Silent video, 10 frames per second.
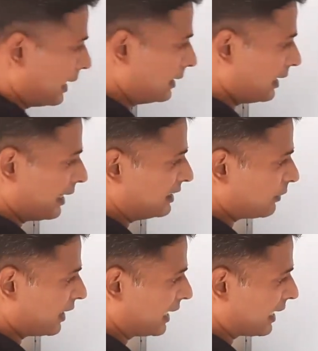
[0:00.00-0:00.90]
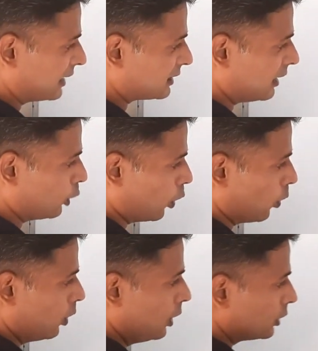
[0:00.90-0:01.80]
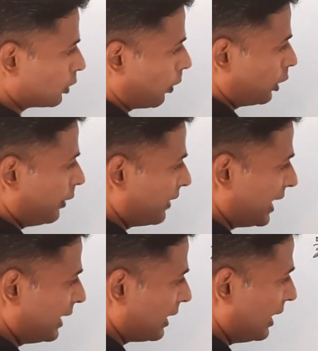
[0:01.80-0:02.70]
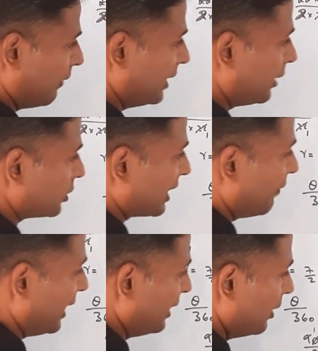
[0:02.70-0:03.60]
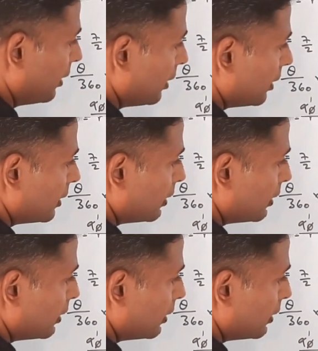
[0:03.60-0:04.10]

Anything else we can cancel? No. So what do we get? 11 into 7,